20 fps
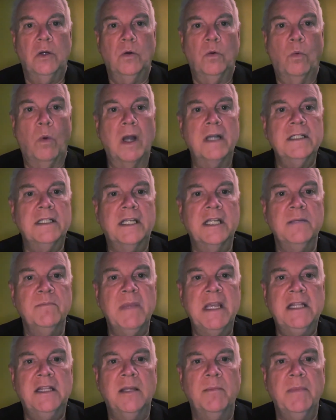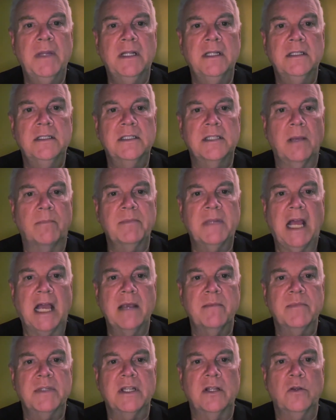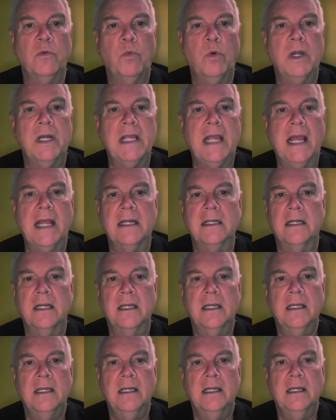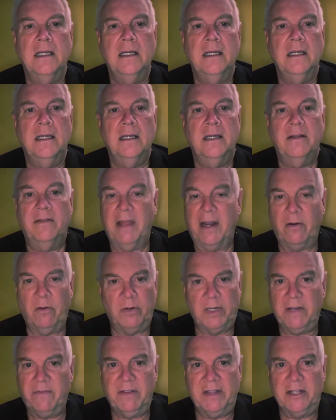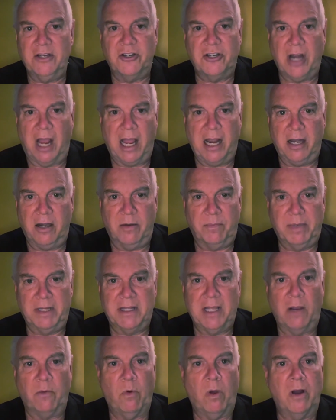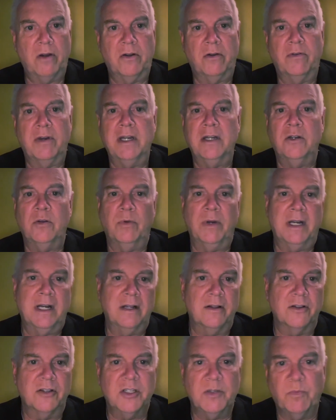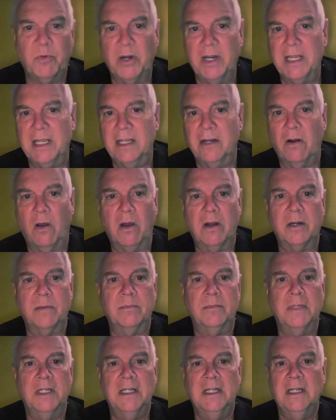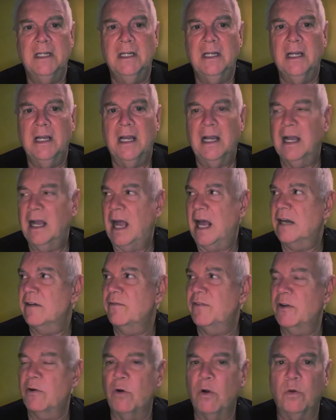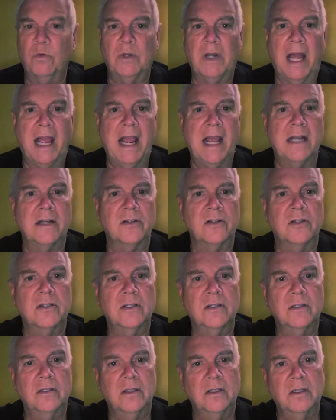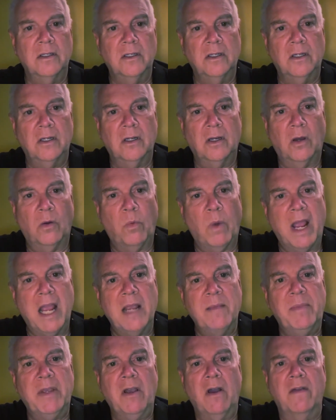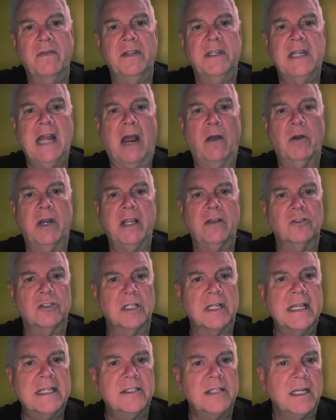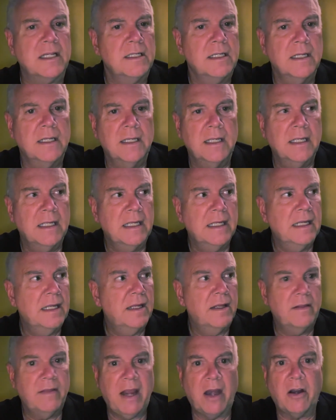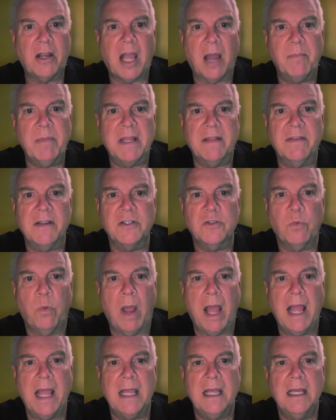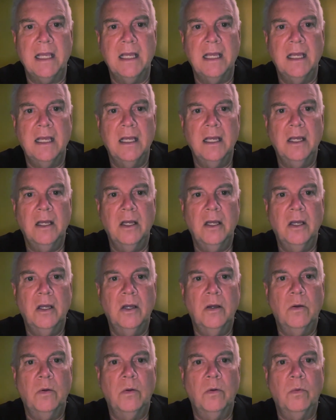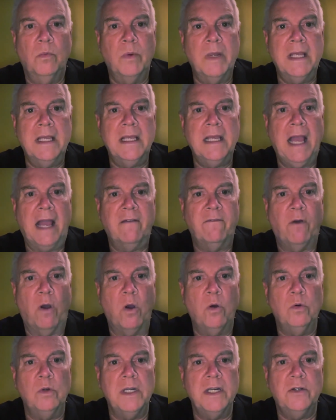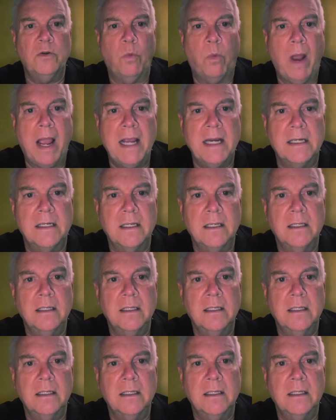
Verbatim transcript: "One can meet them sometimes in the woody end. They don't live in the Shire, but they wander into it in the spring and autumn, out of their own lands. Away beyond the Tower Hills. Listen, they are coming this way. We have only to wait."